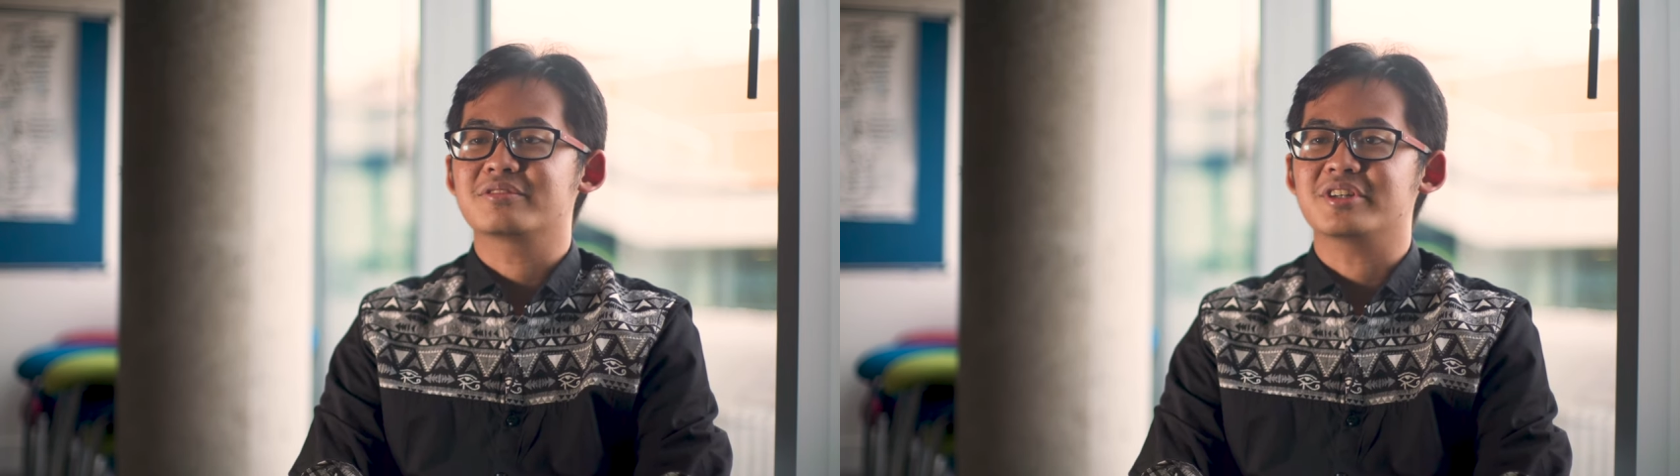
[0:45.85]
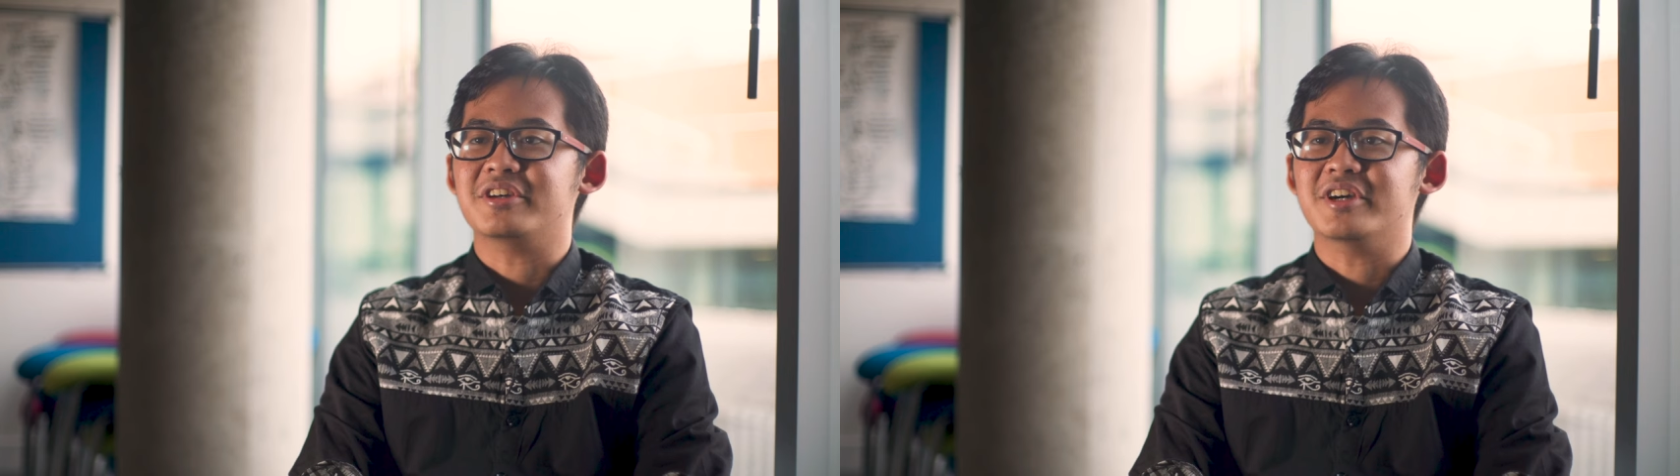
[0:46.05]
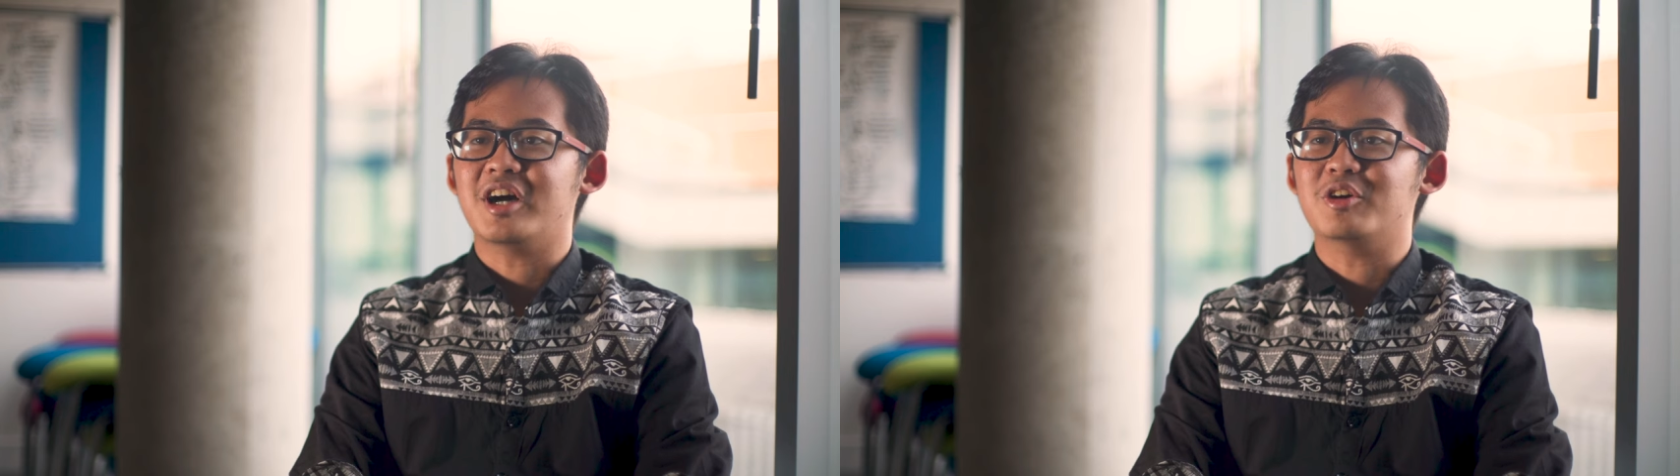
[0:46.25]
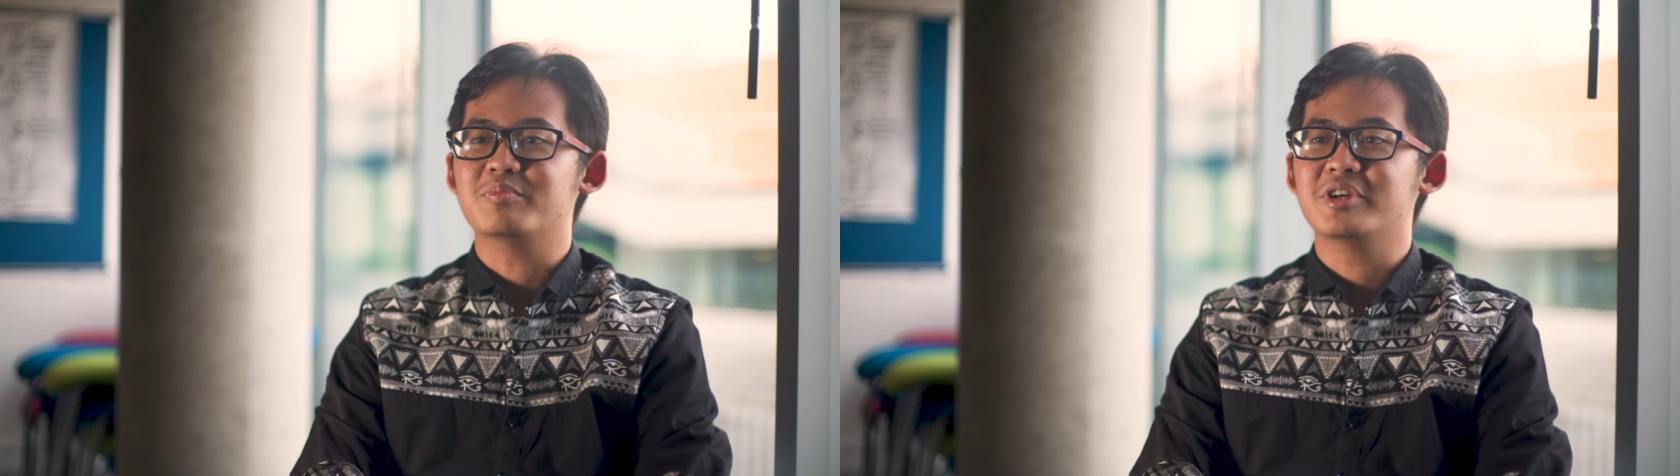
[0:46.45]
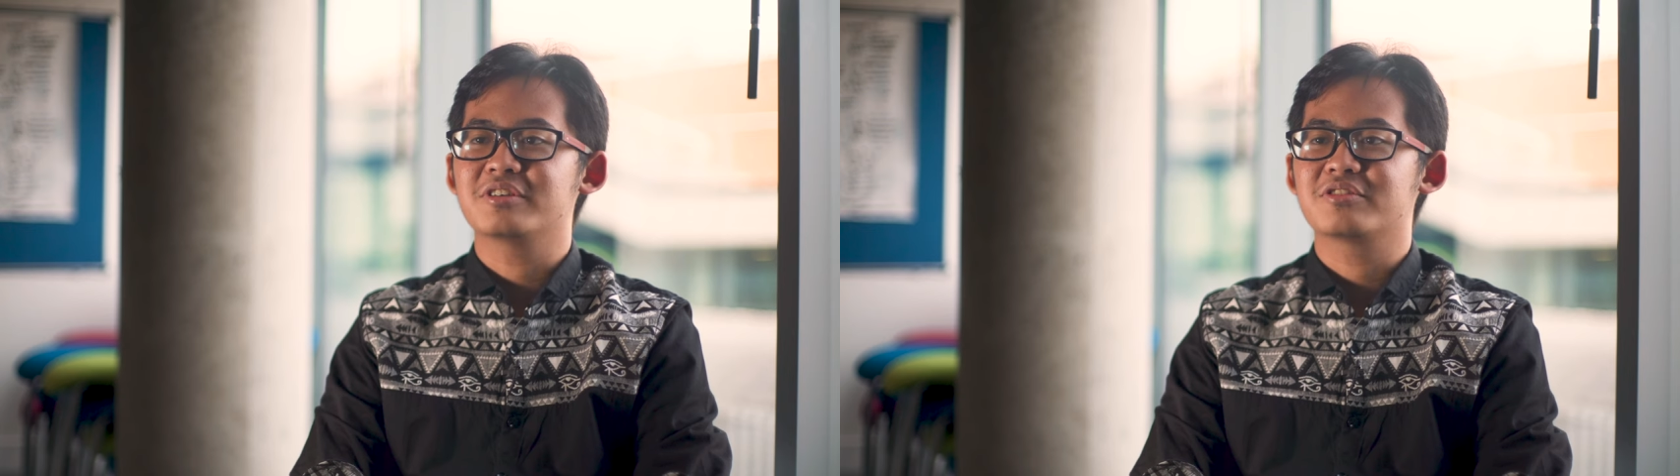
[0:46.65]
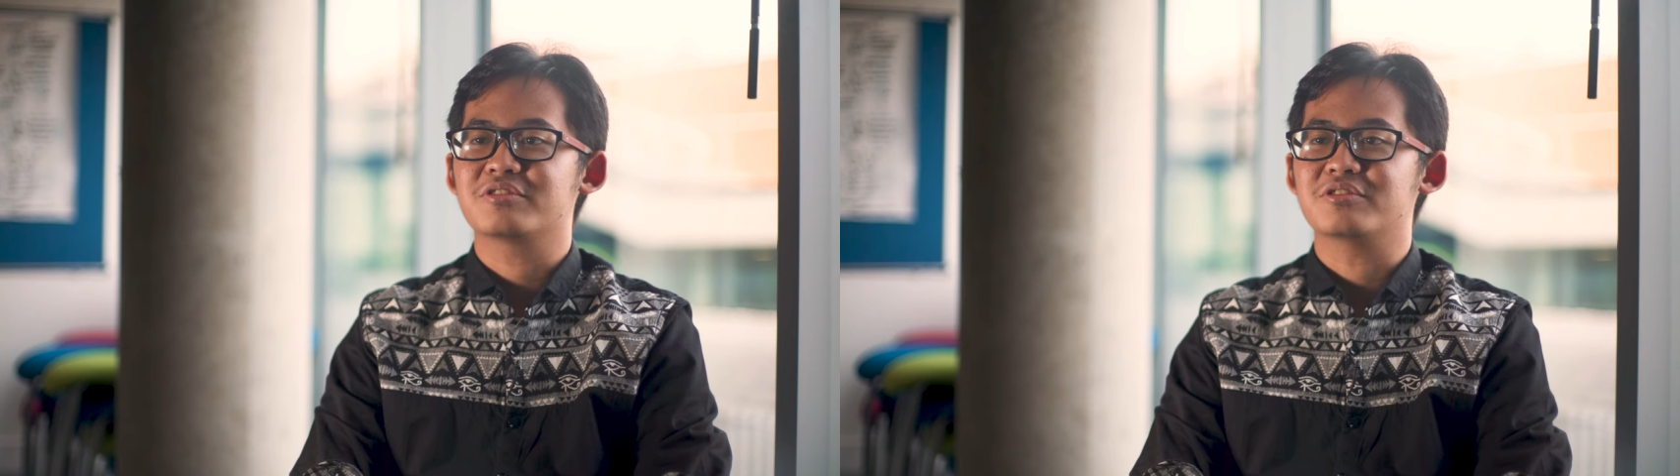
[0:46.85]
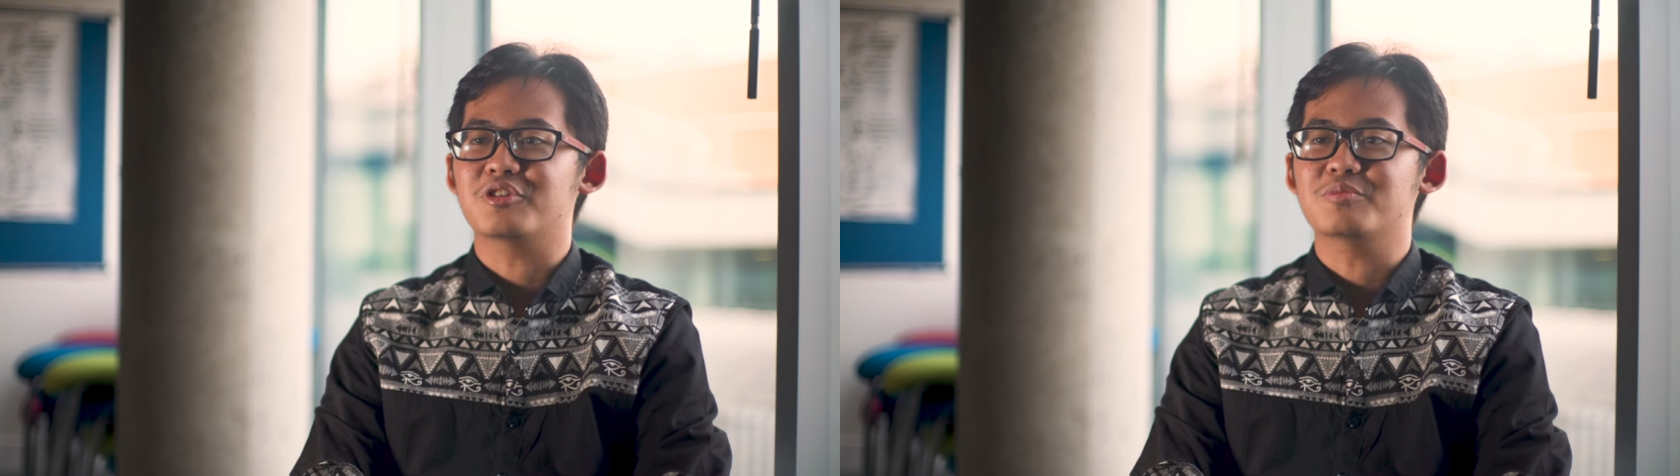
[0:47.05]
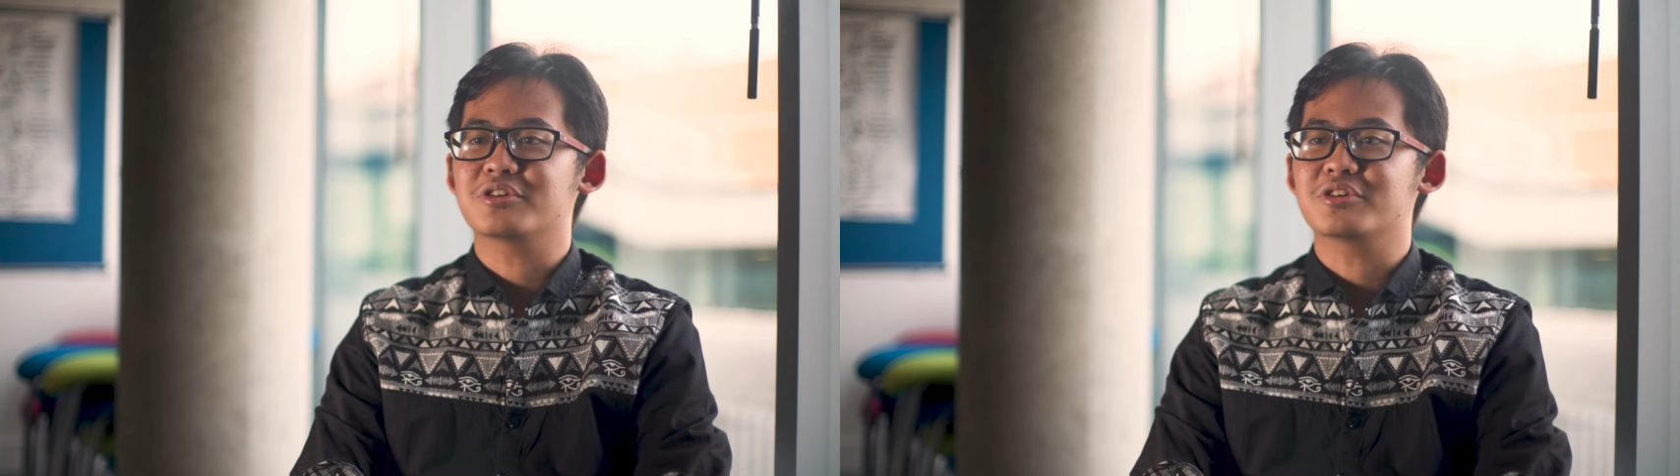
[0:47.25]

really help me to know